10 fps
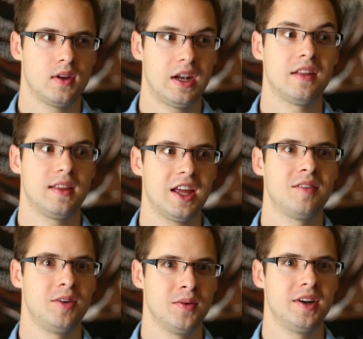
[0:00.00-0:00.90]
I think
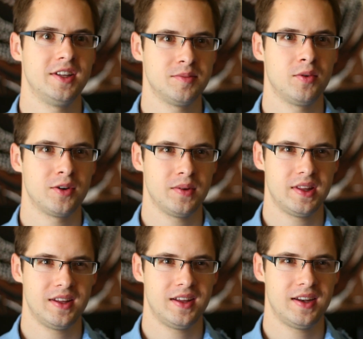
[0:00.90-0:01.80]
everyone is born
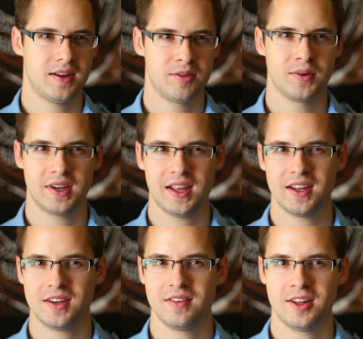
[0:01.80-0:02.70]
with it and everyone
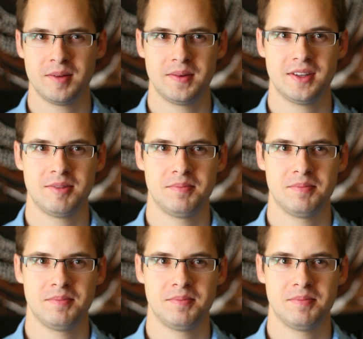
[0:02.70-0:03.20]
can develop it.